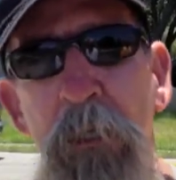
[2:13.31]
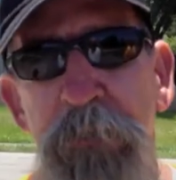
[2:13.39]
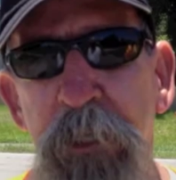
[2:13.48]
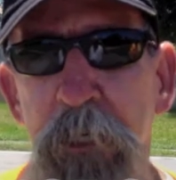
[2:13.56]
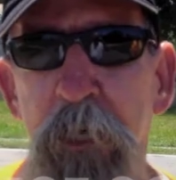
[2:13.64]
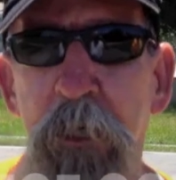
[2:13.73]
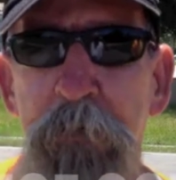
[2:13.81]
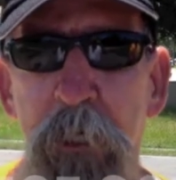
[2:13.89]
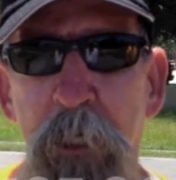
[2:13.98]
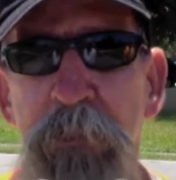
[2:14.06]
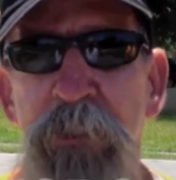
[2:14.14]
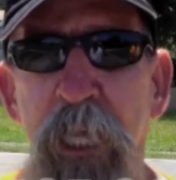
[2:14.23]
than other,
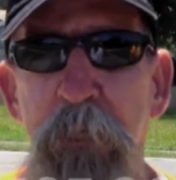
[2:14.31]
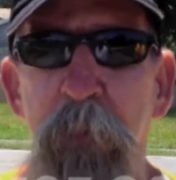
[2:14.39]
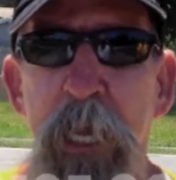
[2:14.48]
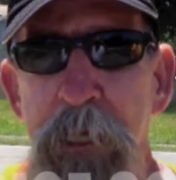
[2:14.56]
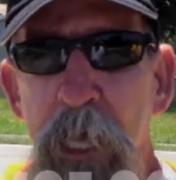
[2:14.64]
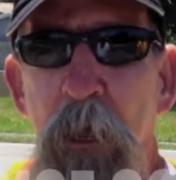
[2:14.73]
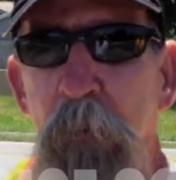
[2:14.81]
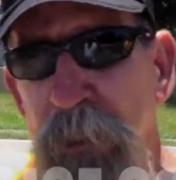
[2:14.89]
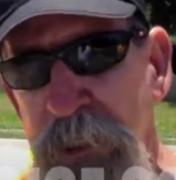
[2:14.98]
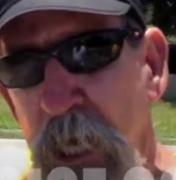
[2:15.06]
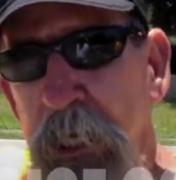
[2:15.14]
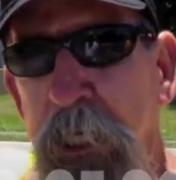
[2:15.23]
because like right now, we're
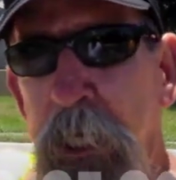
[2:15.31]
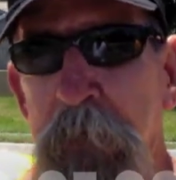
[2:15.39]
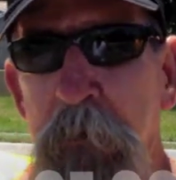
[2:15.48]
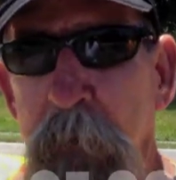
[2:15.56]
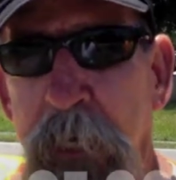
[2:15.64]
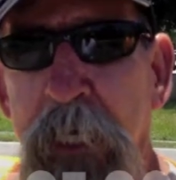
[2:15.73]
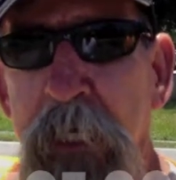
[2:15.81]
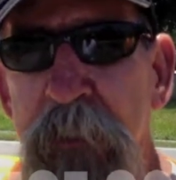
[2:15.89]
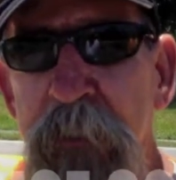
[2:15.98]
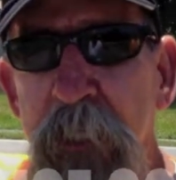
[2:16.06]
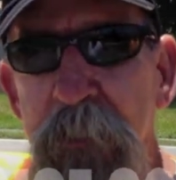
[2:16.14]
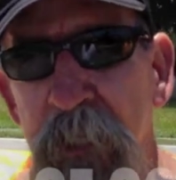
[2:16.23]
starting to get in the rainy
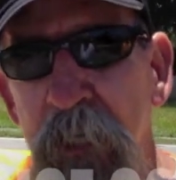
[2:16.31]
season.